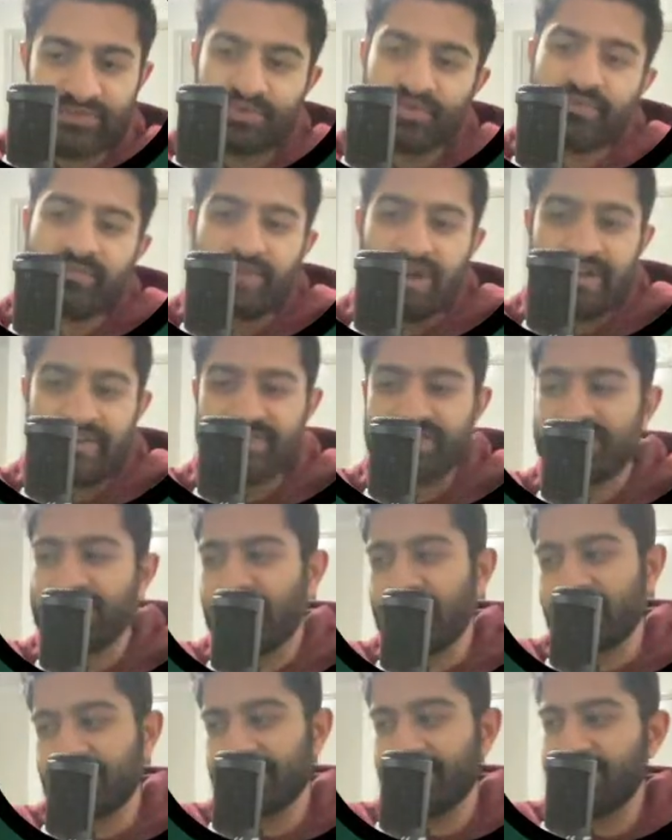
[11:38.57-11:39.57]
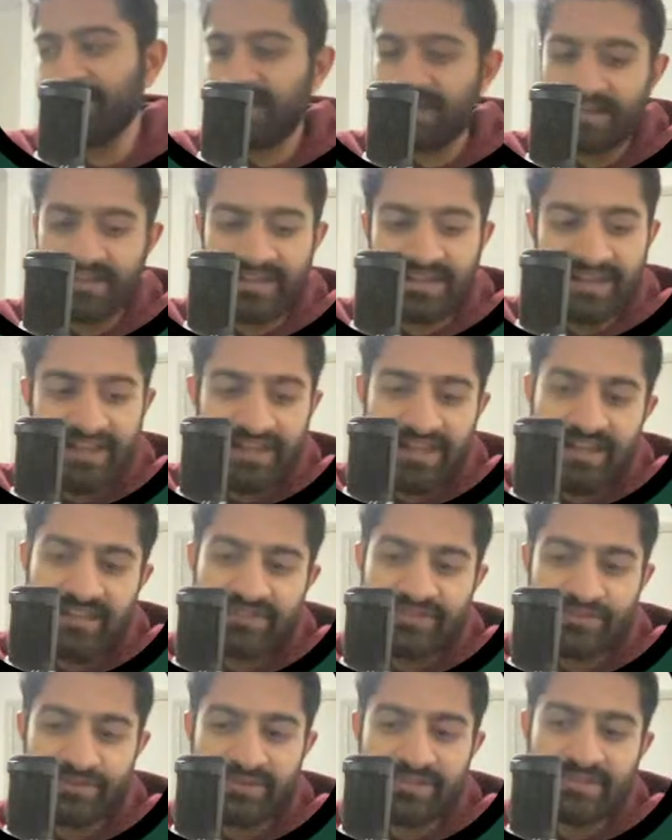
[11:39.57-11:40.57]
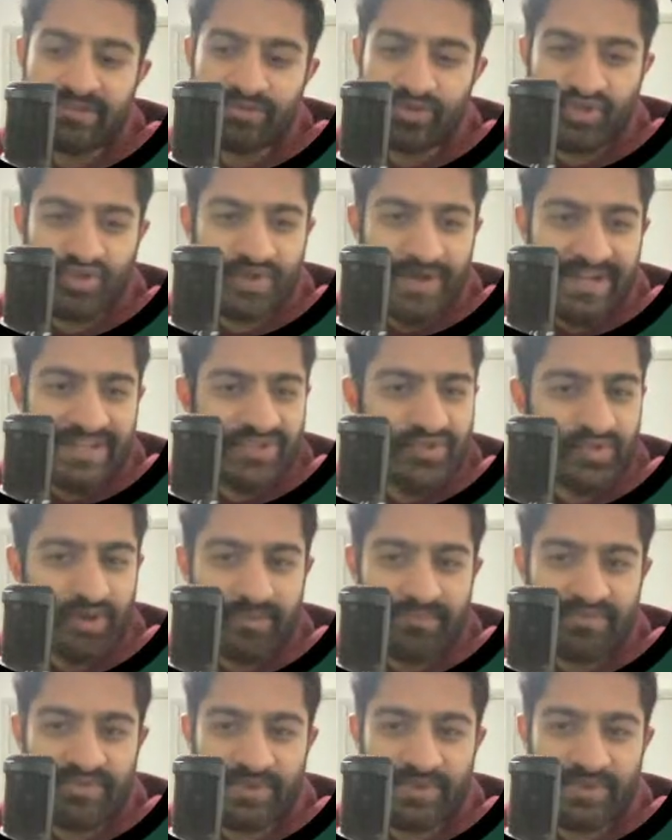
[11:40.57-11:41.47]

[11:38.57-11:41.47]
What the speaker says: I wouldn't mind just saying do a little trade swap.